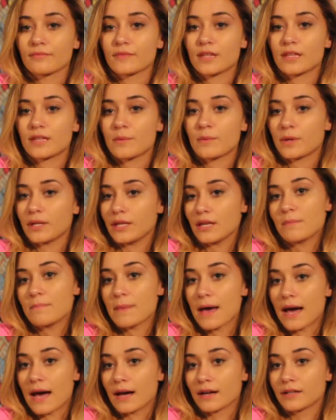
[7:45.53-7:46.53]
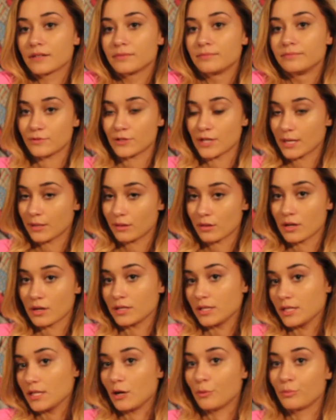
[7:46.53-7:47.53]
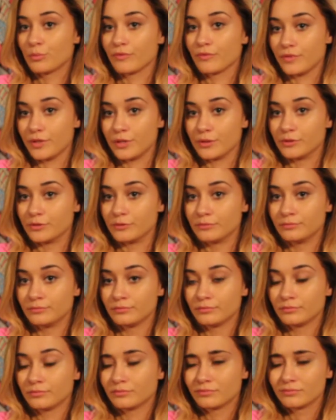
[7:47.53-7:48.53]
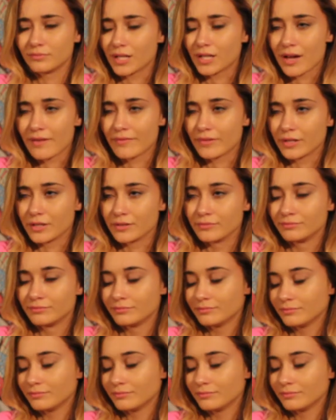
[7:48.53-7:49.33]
And then they want to get mad, try to throw in a Yelp review, whatever.